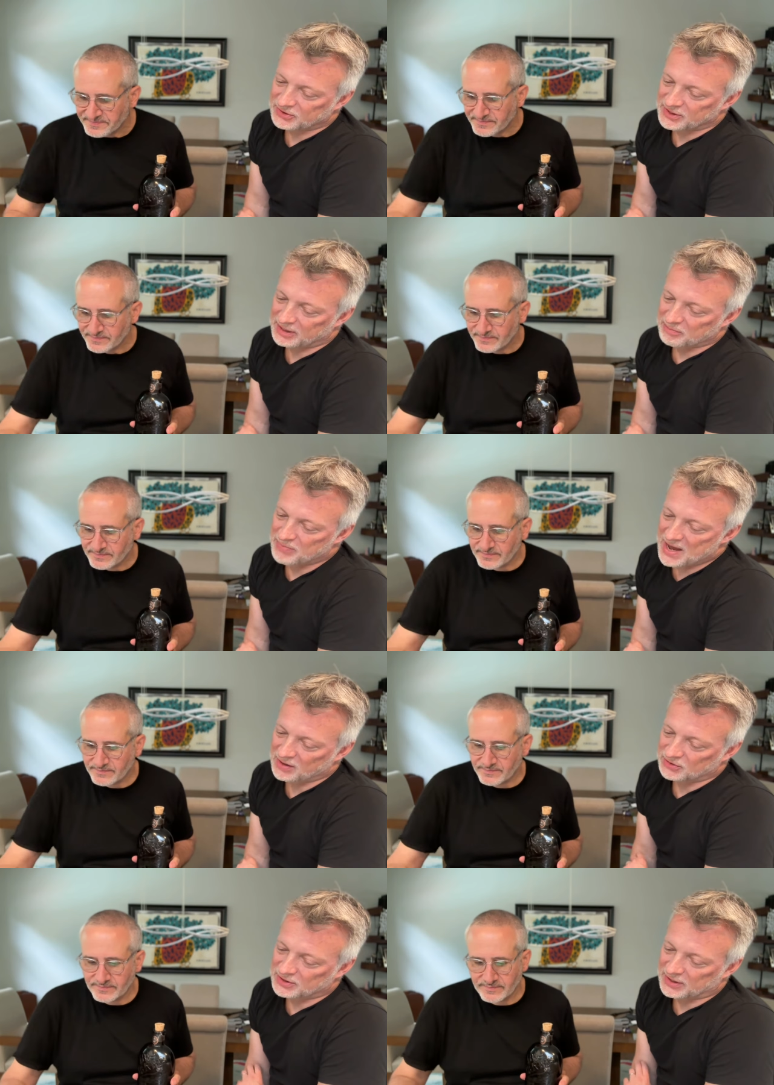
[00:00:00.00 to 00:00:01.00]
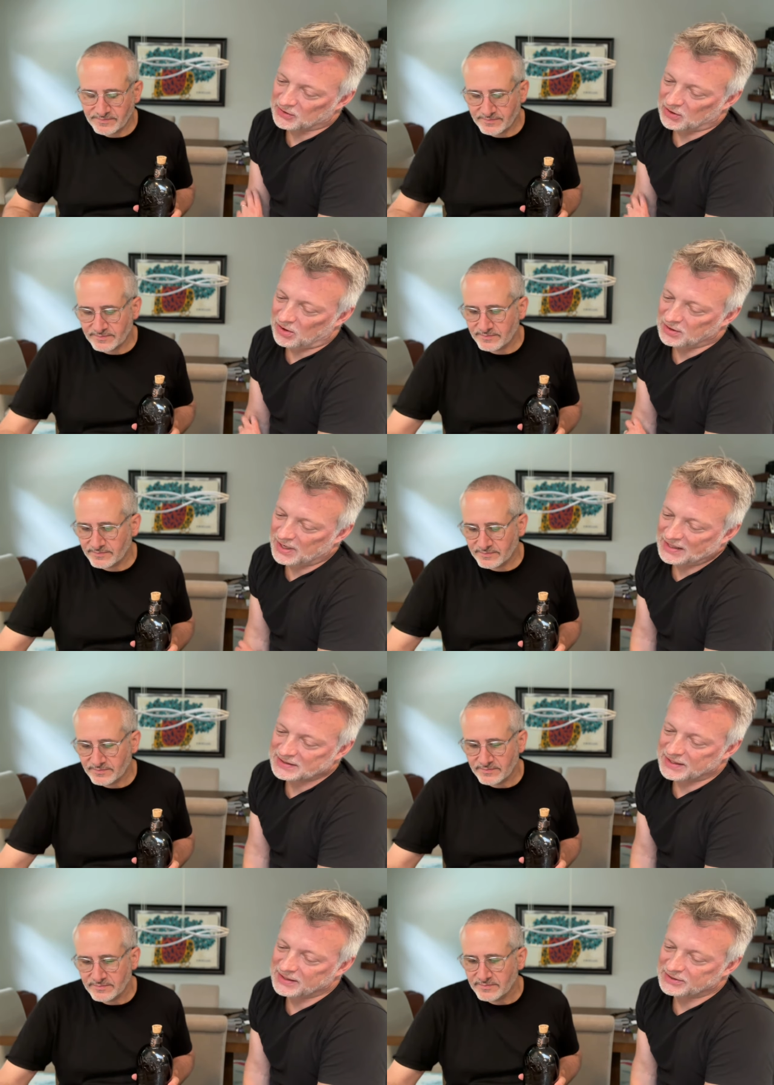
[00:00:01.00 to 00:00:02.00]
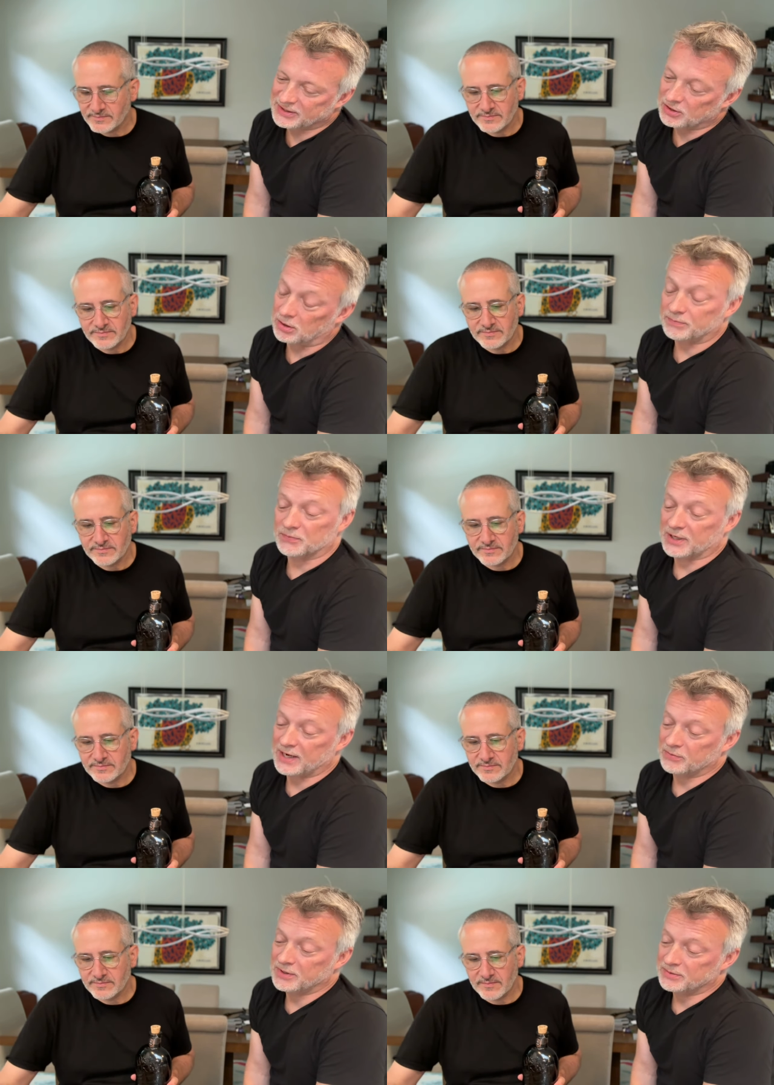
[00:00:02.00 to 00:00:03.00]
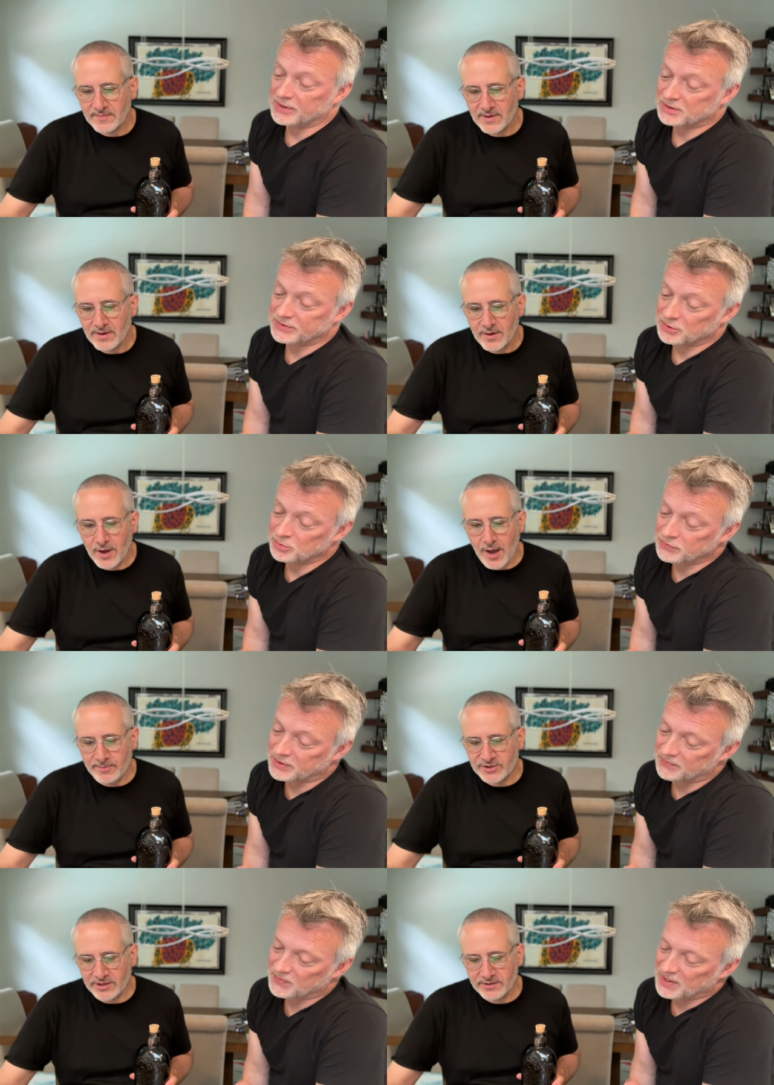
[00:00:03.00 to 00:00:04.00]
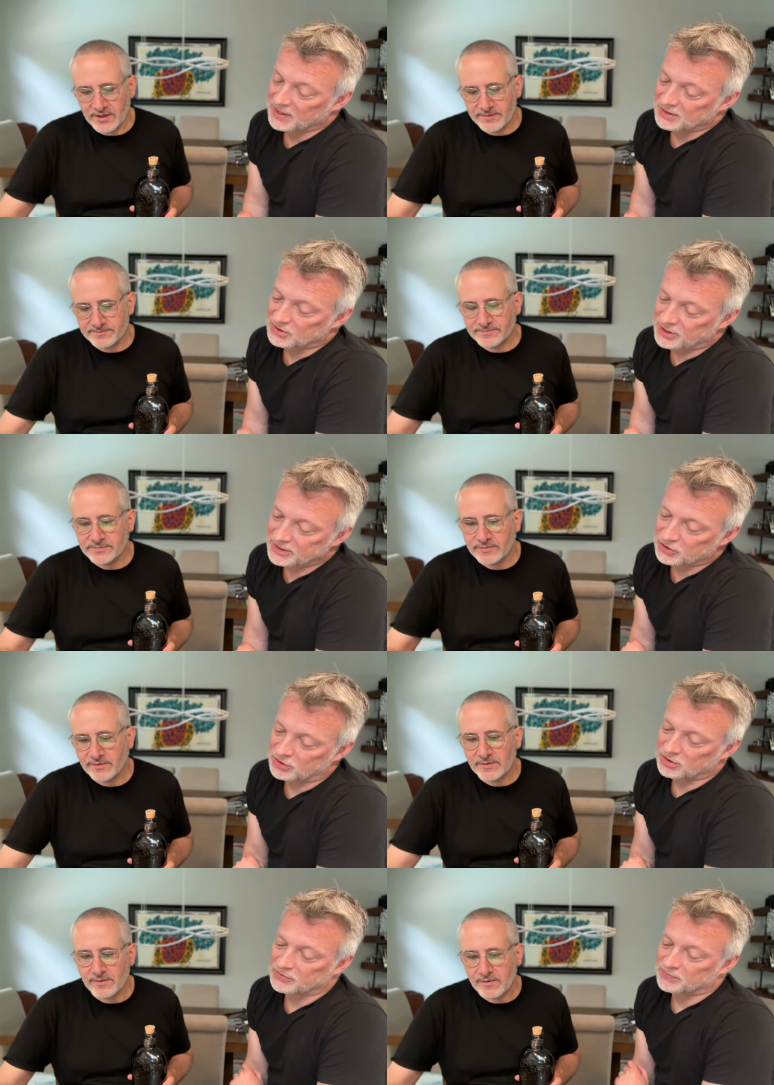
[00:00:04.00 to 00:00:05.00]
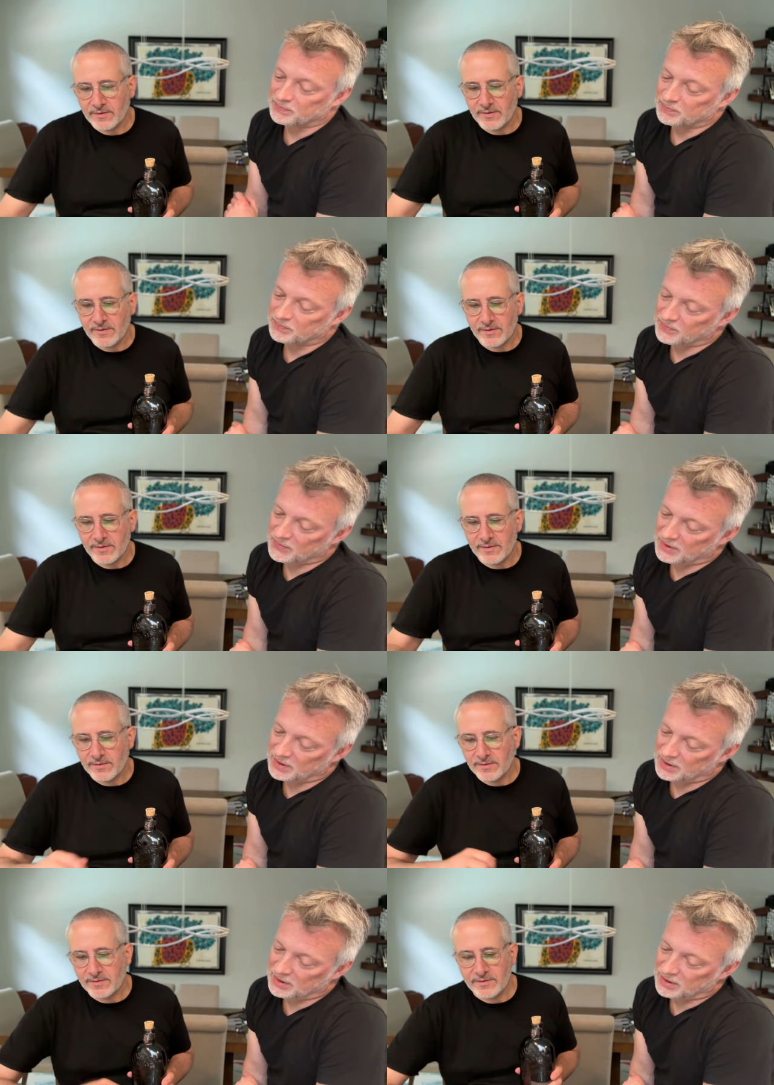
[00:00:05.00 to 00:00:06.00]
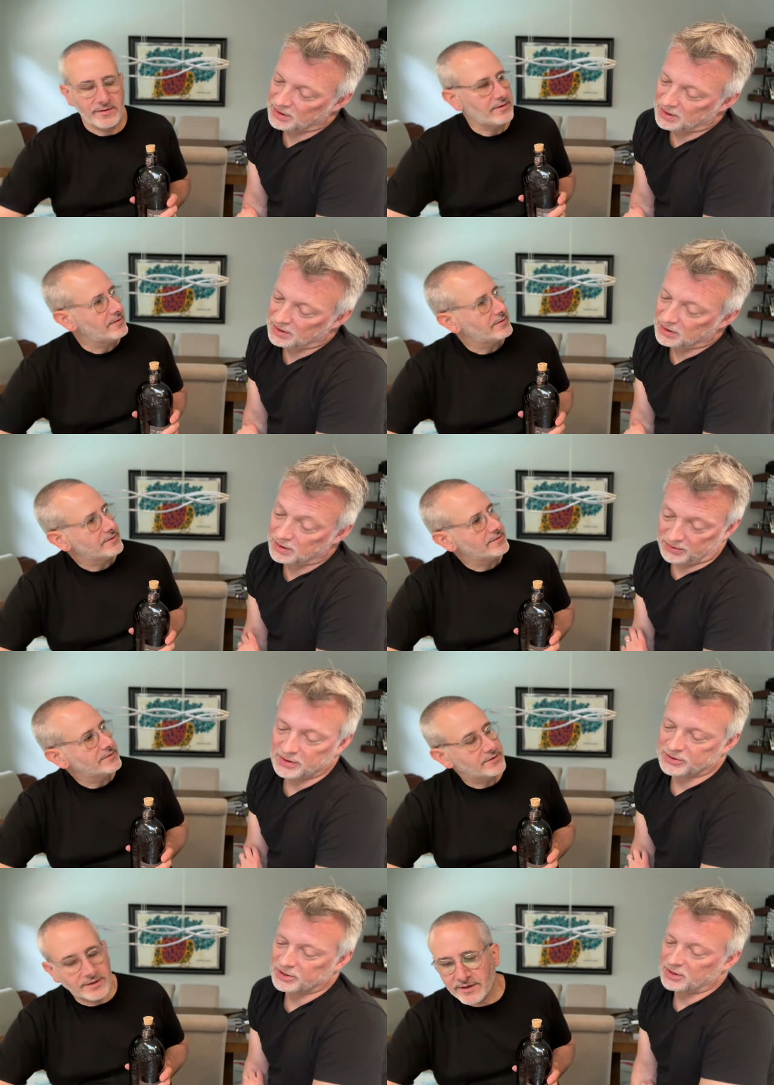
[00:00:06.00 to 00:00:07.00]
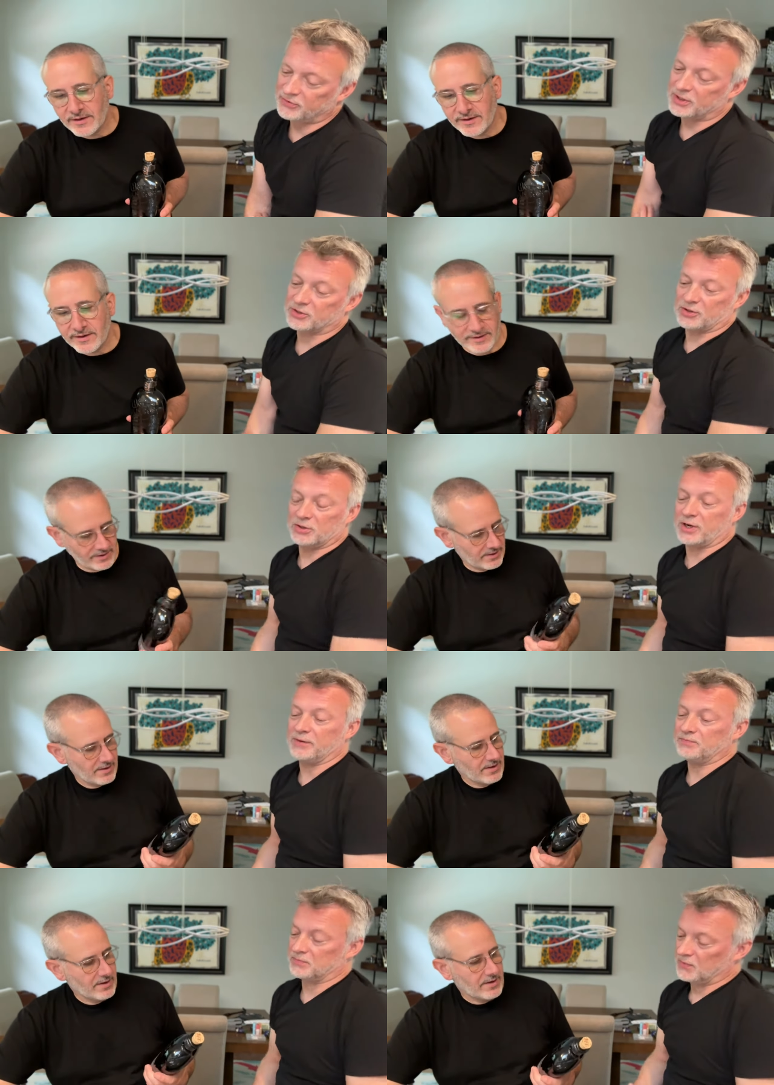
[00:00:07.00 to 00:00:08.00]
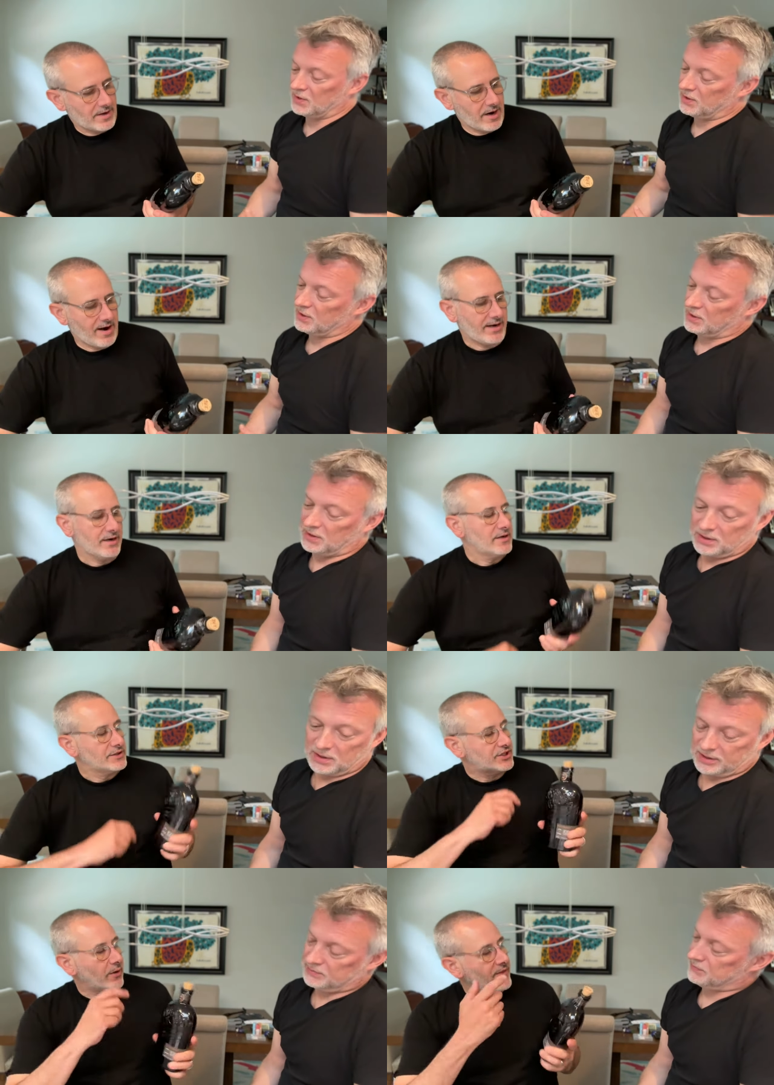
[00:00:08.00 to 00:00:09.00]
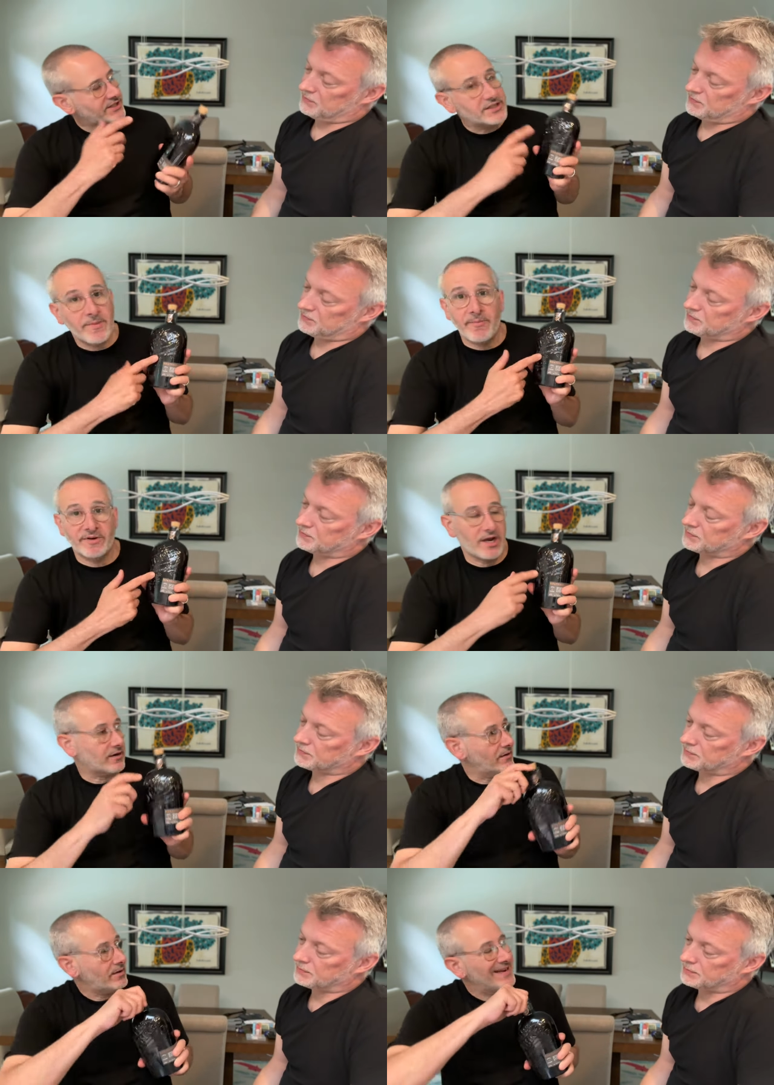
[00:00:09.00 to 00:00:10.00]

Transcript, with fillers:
Speaker 1: yet balanced and long-lasting signature. Oh, I can't read the rest of it. You oh, I'm sorry. Go ahead. Signature of uh, uh, chestnut finish. Okay. All right. All so right. this is Bib
Speaker 2: and Tucker.